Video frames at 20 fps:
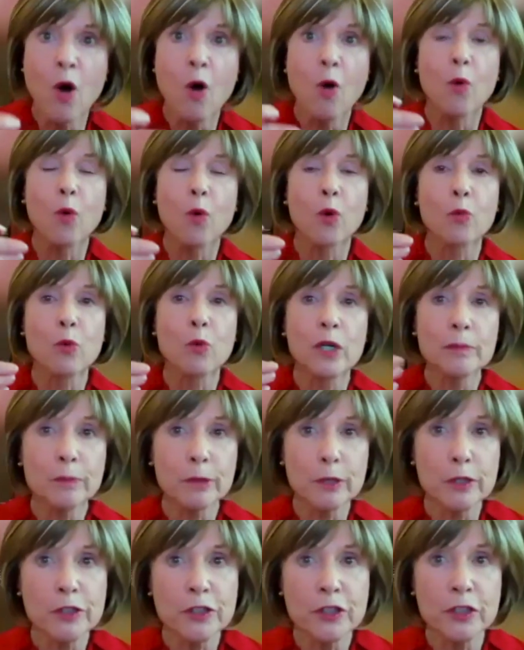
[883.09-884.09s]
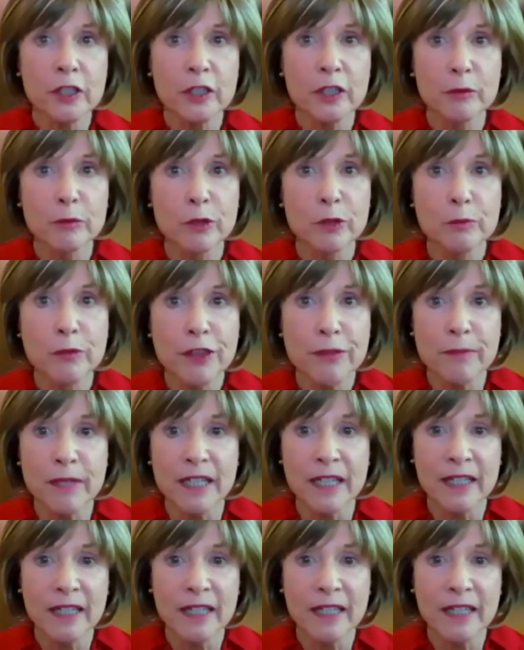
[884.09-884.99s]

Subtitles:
or one person in the room with me.